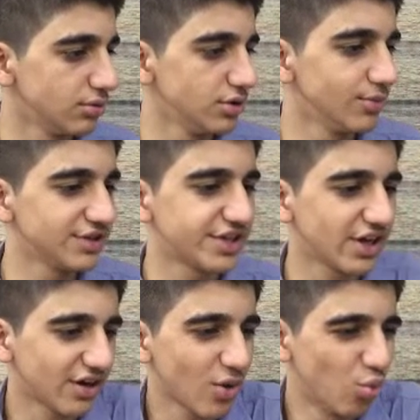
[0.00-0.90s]
you may
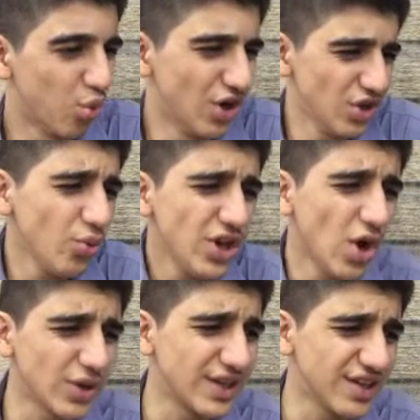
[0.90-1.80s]
say, okay, where do we
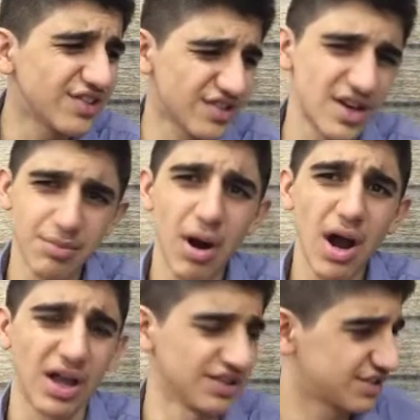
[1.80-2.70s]
know that this is in
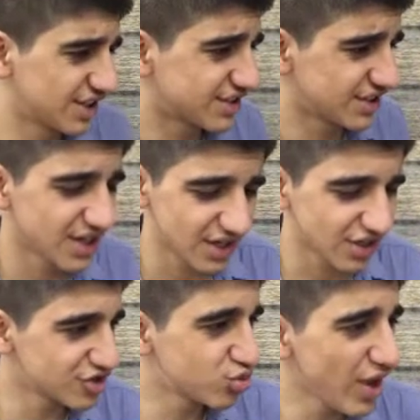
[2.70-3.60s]
miles?
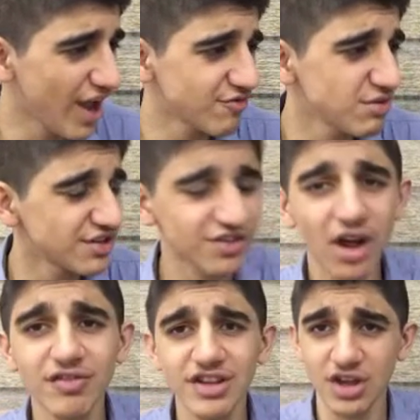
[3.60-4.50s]
Because we have been
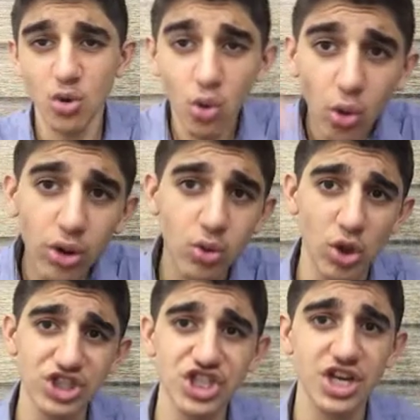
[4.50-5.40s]
solving the whole
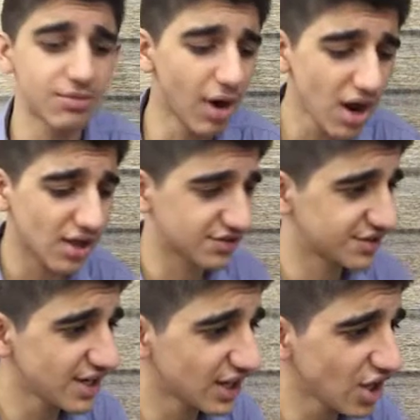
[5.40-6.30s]
question in miles.
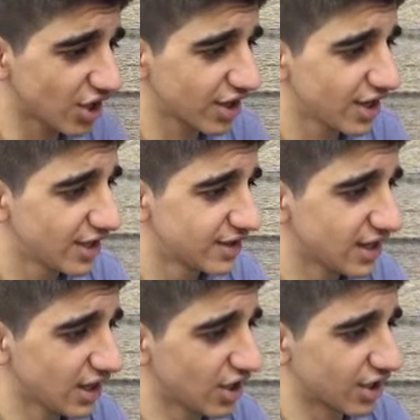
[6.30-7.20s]
Take a look.
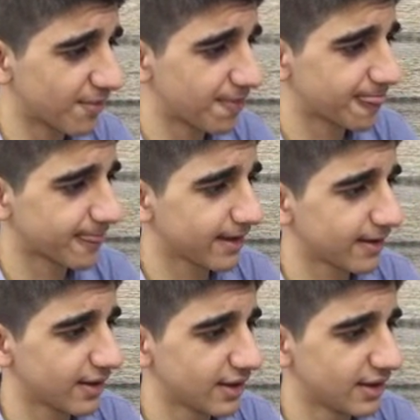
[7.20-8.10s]
Take a look.
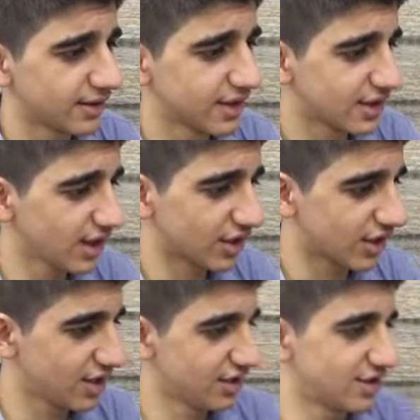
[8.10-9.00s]
Take a look.
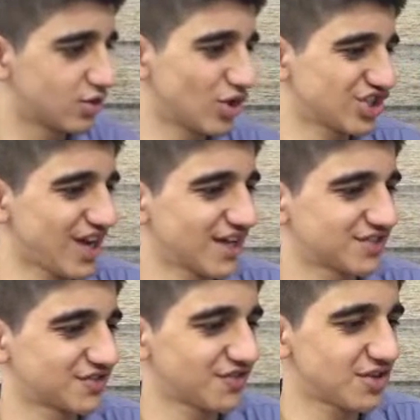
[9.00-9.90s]
The question
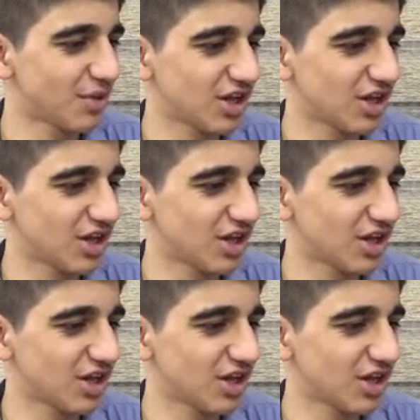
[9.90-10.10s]
asks 50